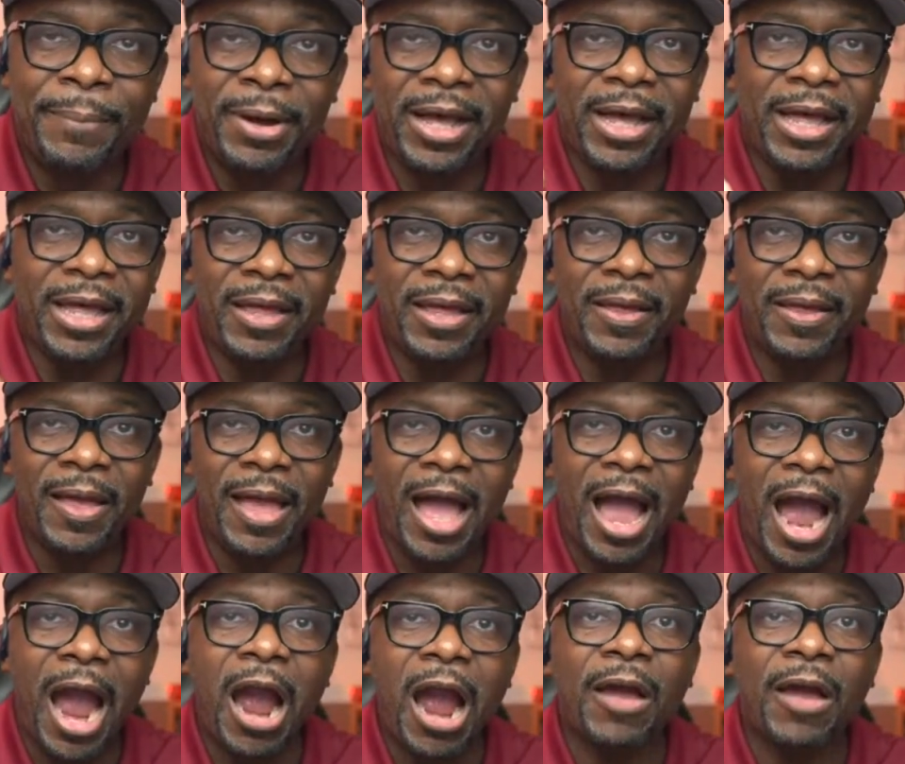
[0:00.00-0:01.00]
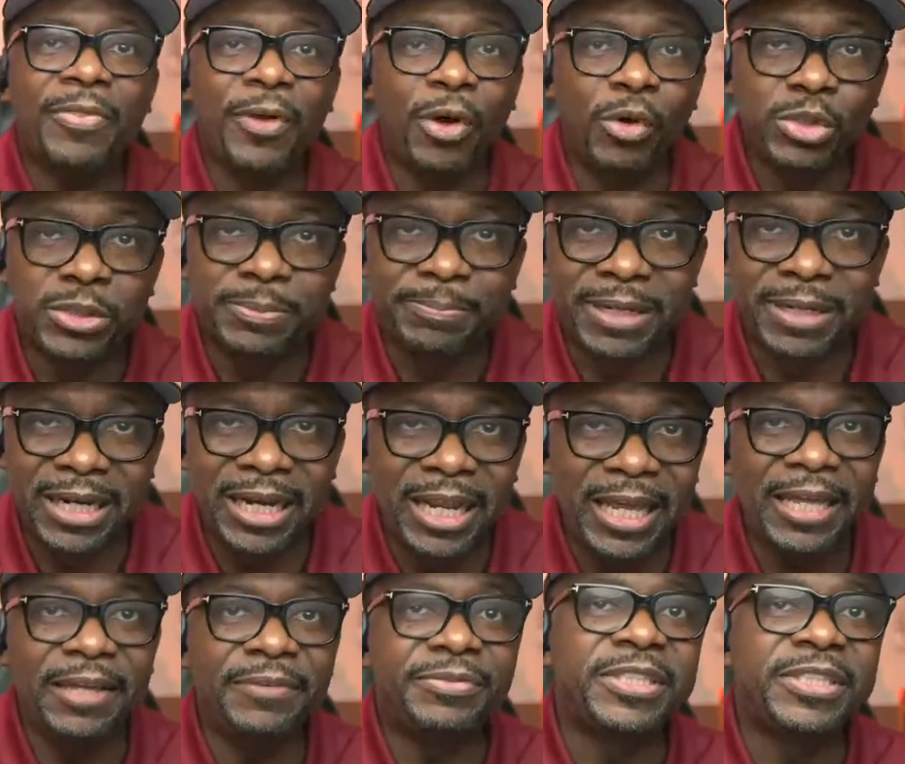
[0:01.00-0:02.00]
but are those
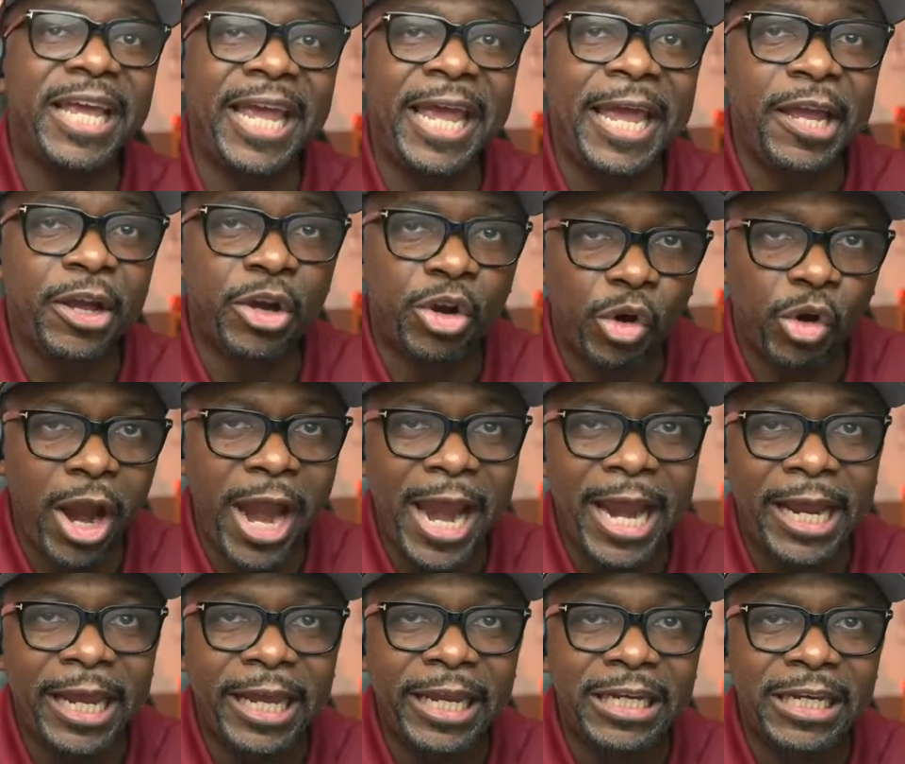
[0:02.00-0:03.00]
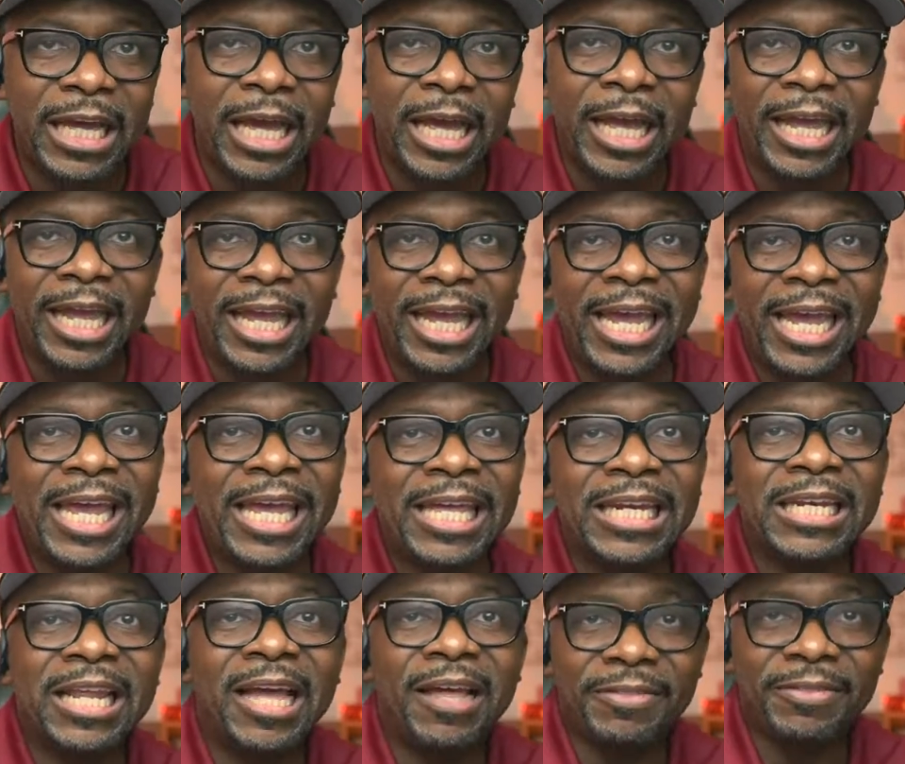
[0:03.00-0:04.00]
beliefs ingrained
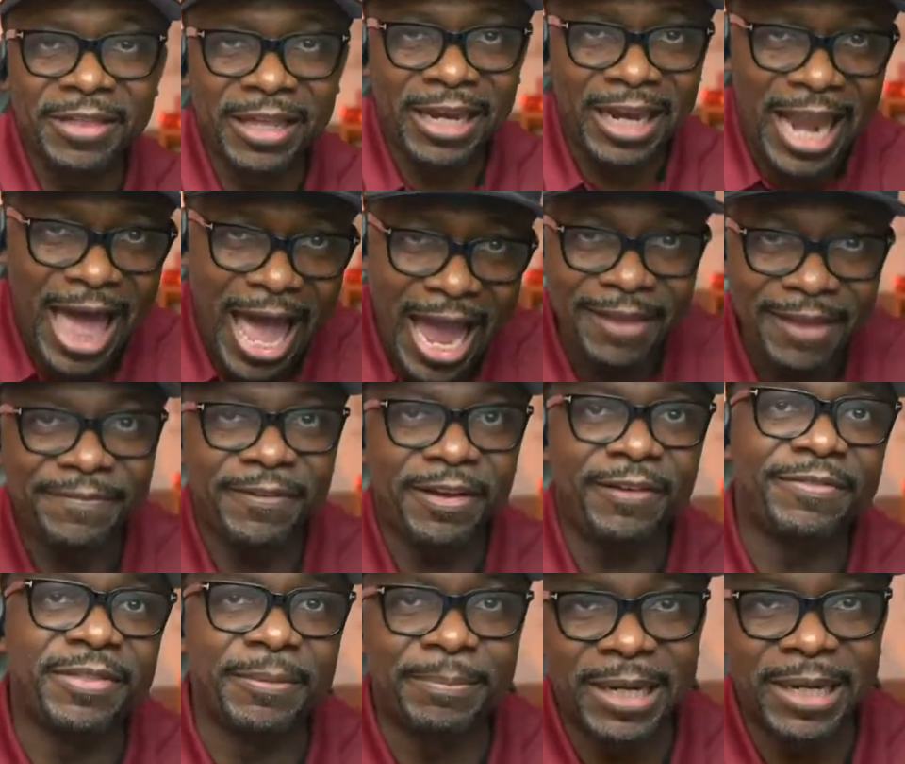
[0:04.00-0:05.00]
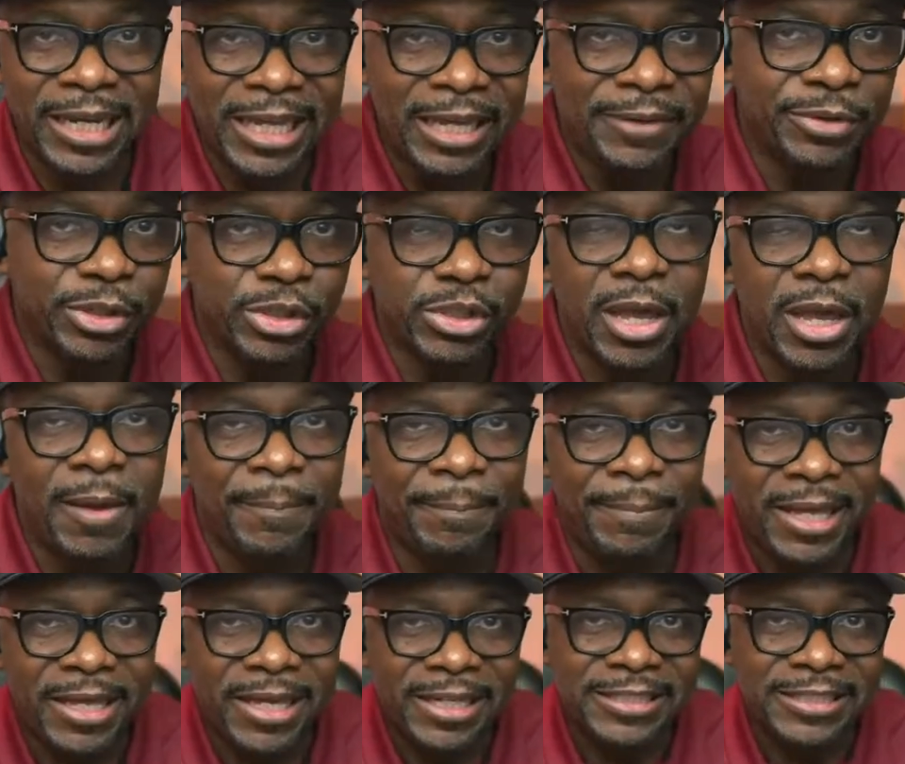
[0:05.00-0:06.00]
in the life of the believers?
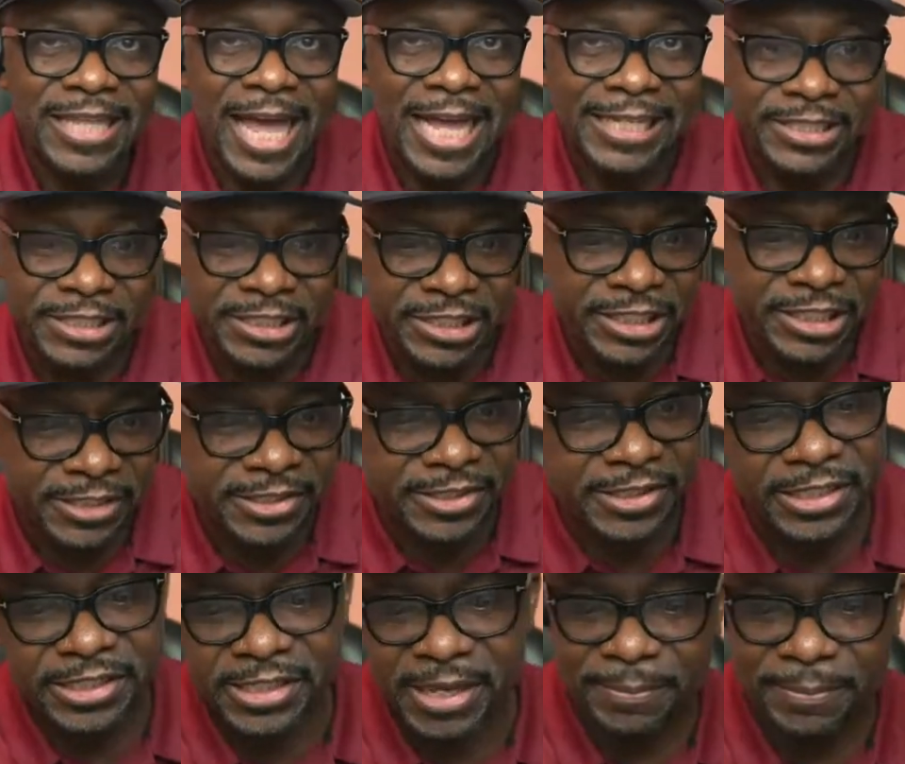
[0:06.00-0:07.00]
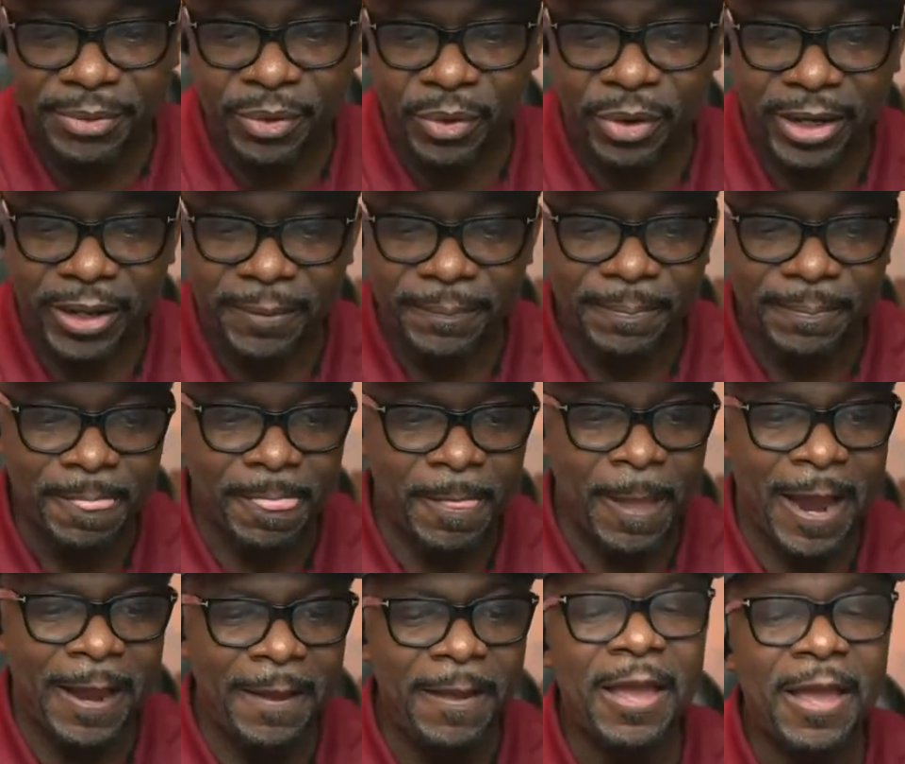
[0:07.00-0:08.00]
Because that's just as important,
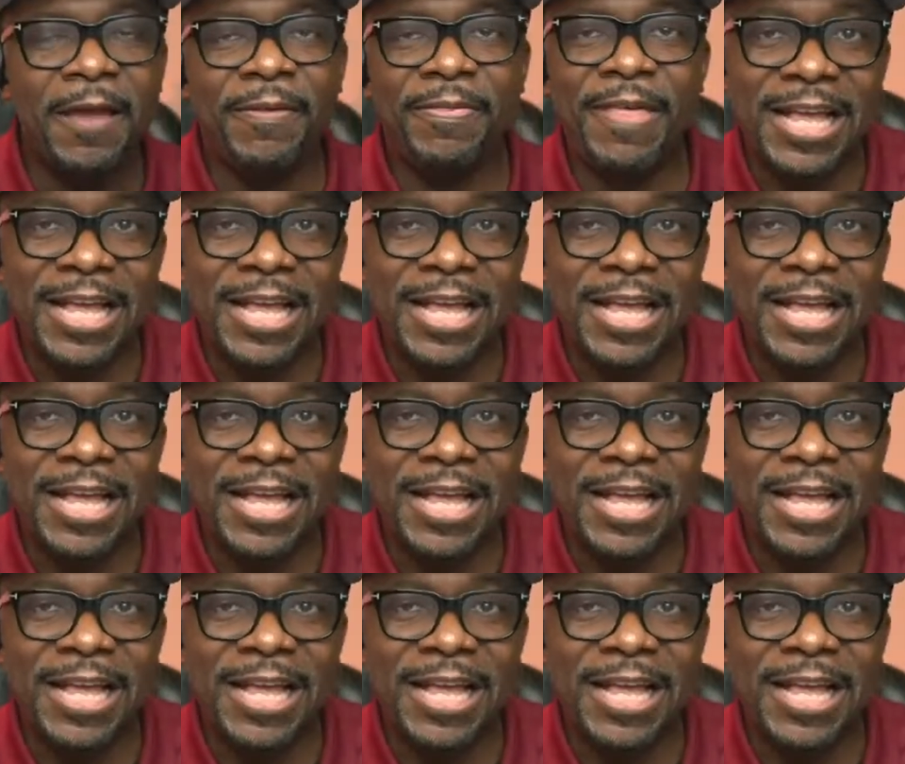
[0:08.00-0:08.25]
right?